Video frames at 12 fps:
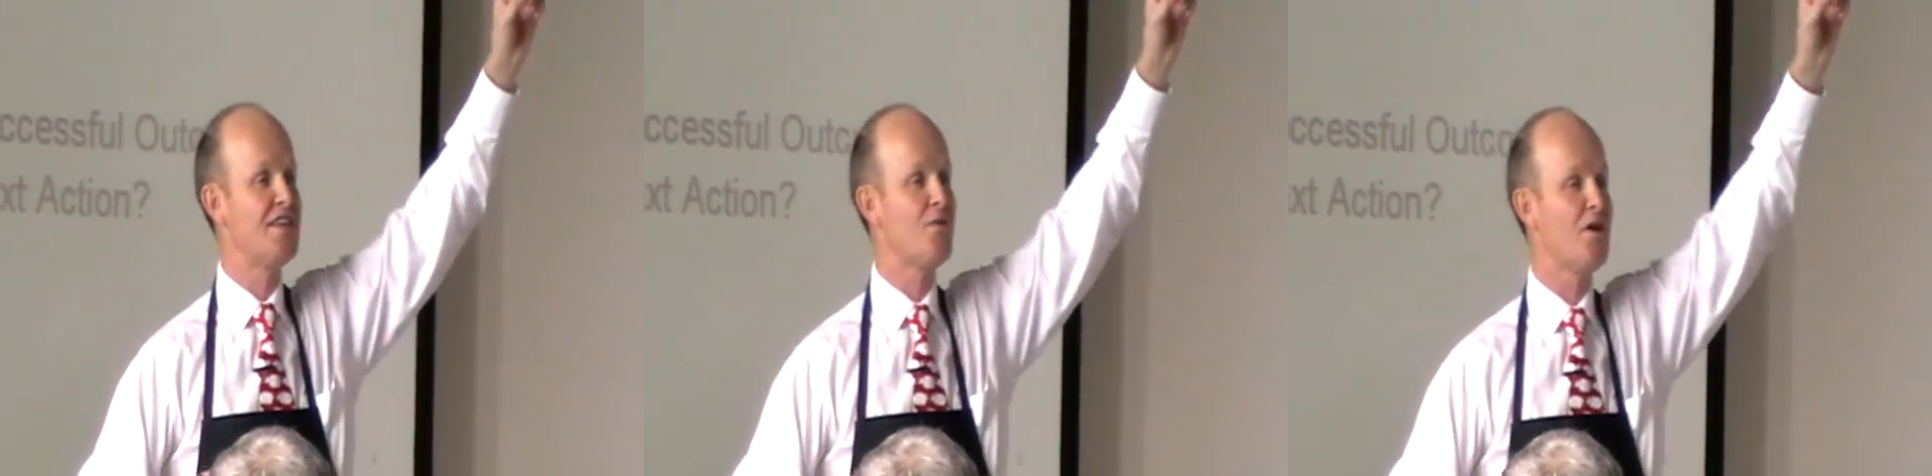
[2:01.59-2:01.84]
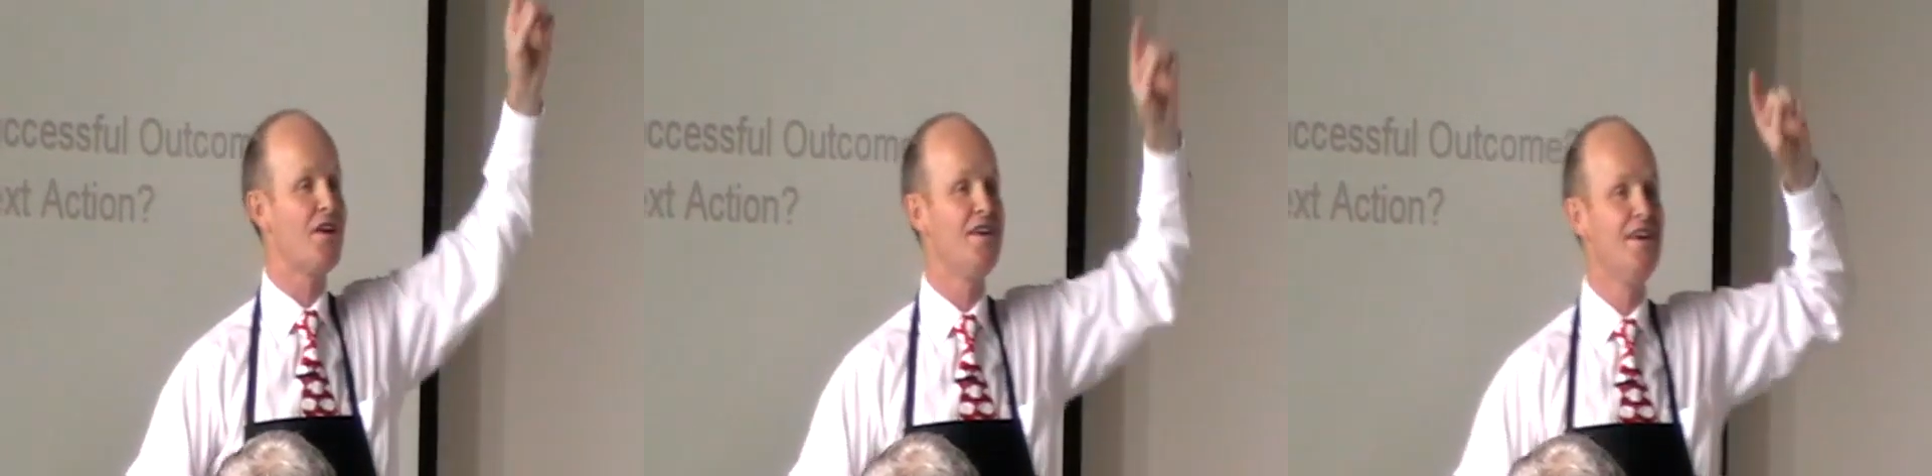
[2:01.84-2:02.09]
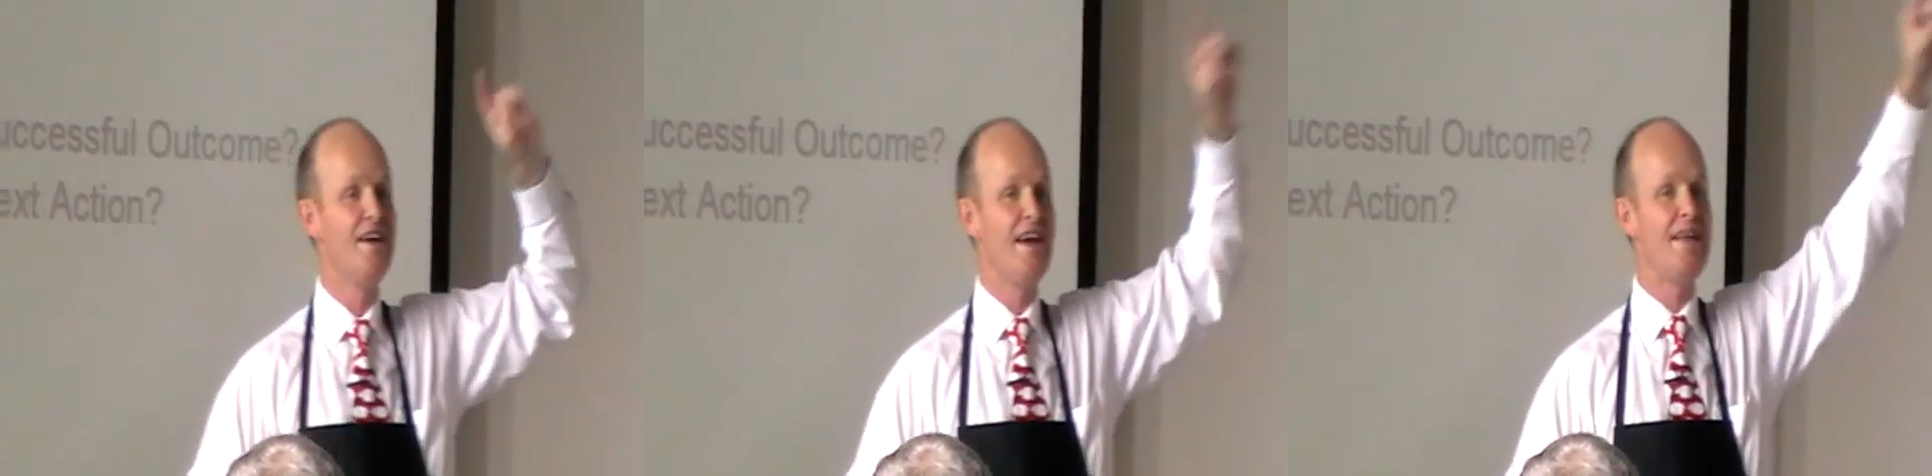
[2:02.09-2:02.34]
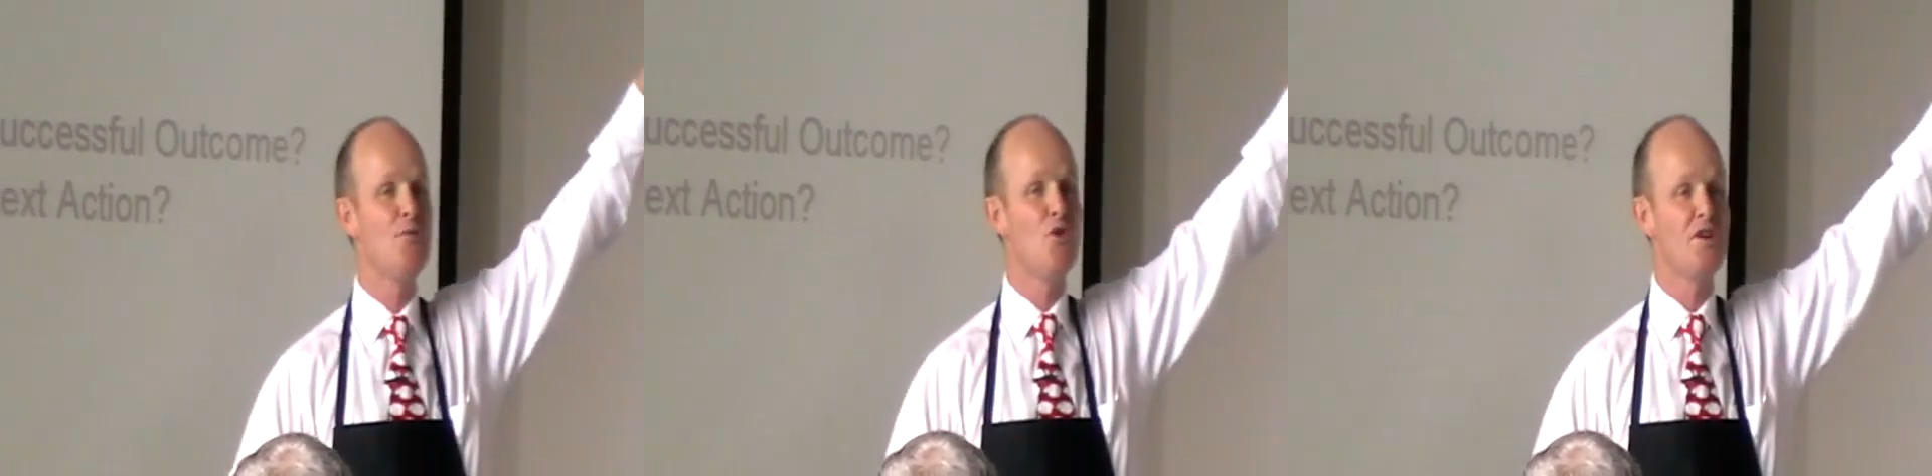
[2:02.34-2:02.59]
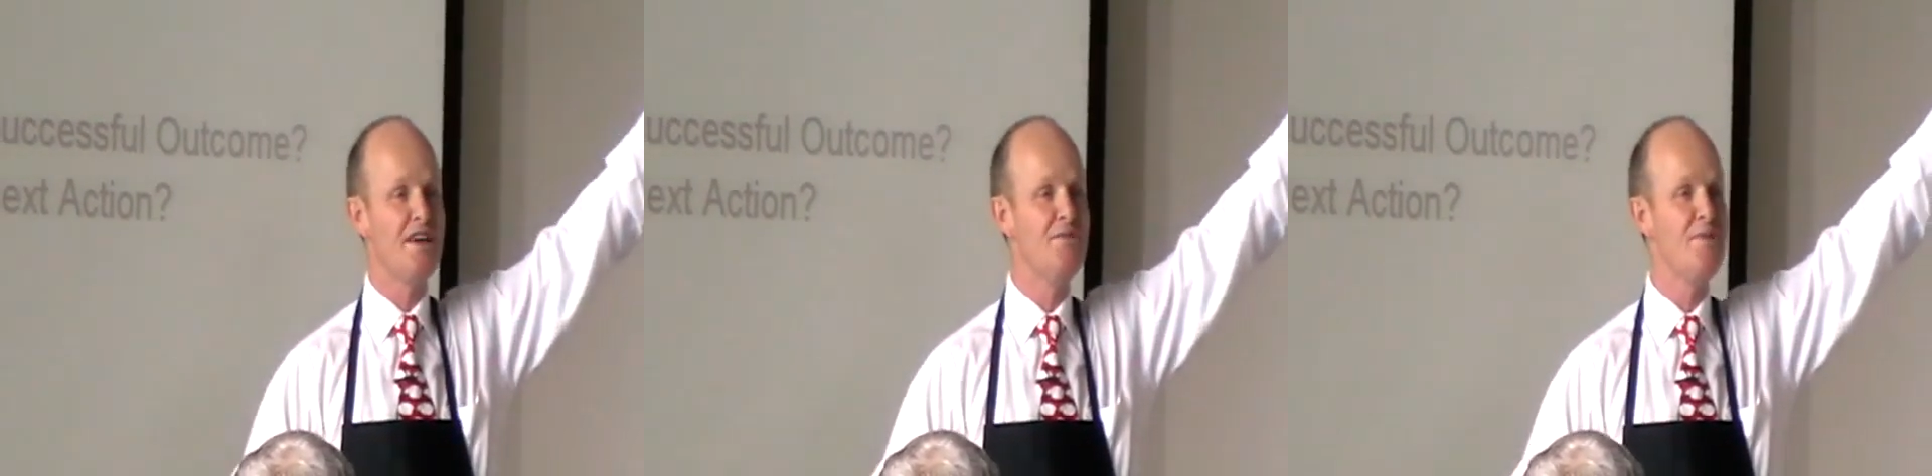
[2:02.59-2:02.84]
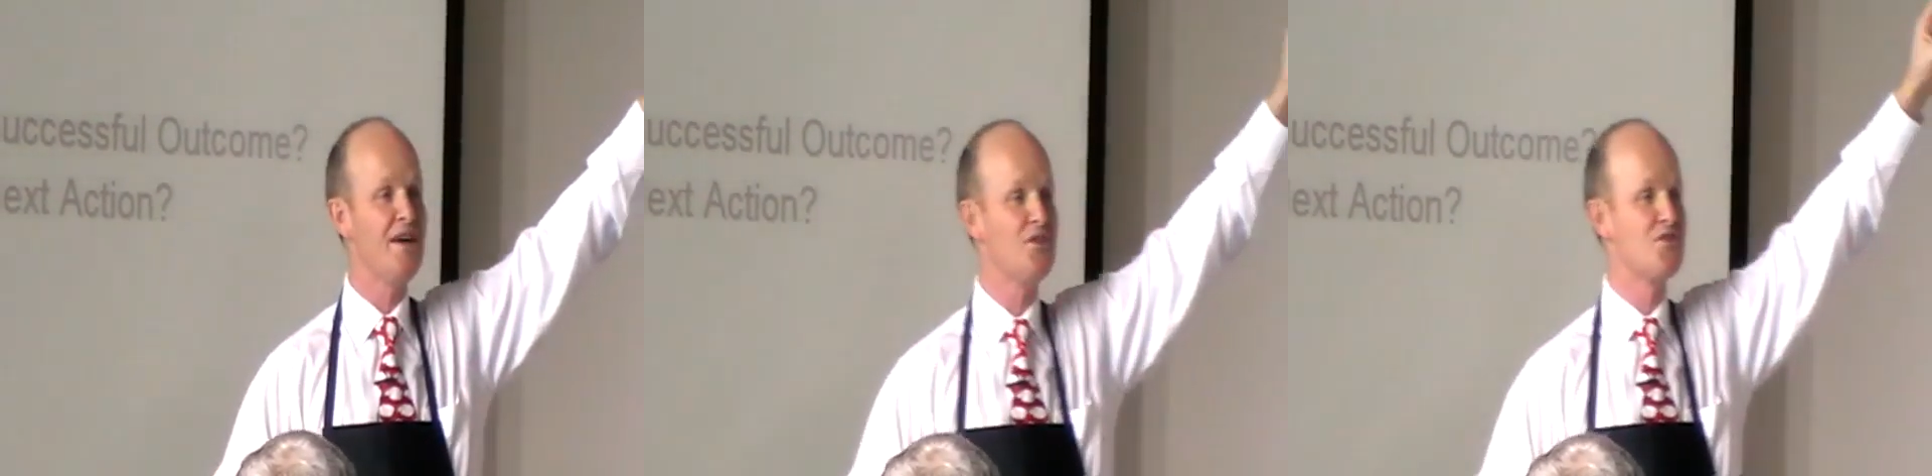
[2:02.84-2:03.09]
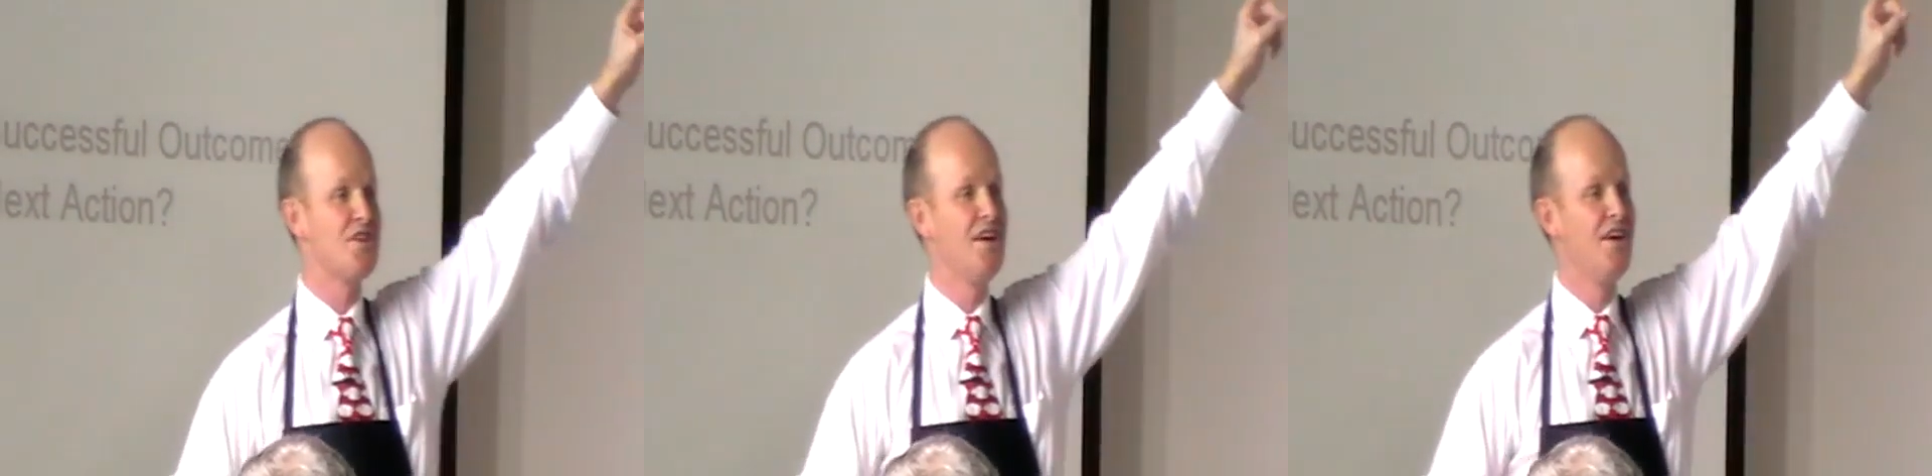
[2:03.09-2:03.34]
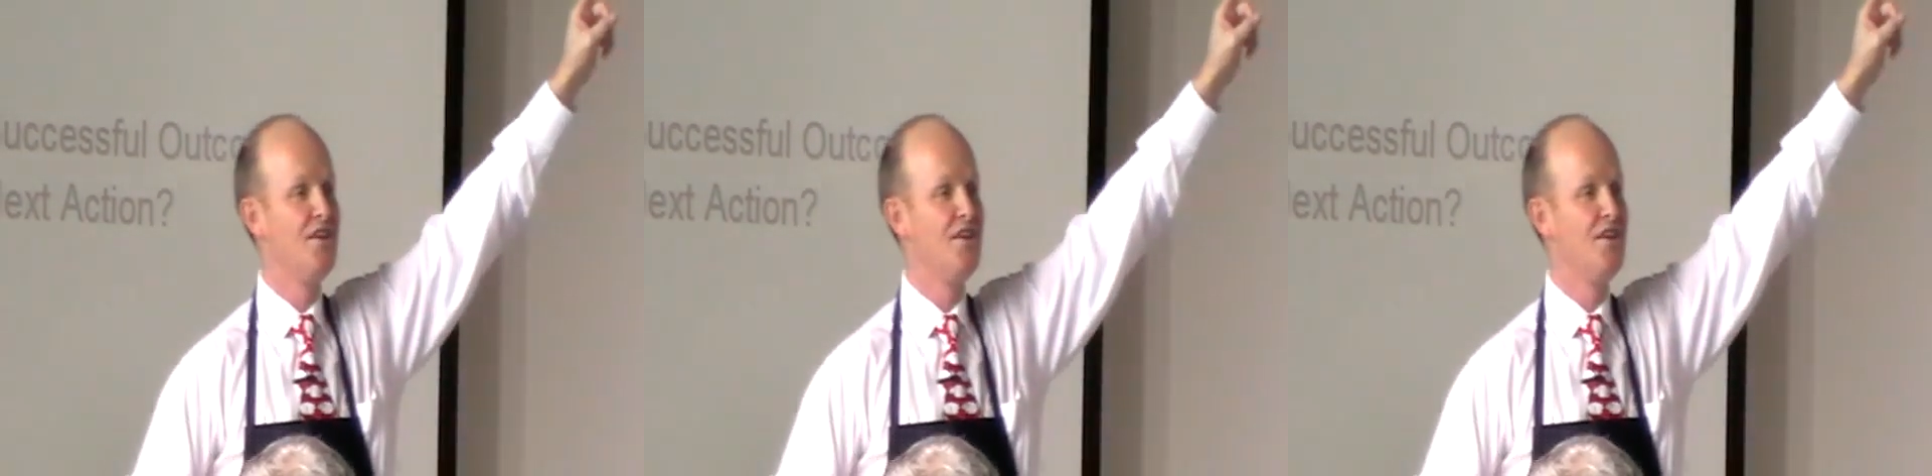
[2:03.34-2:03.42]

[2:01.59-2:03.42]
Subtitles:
Anyone, any more emails?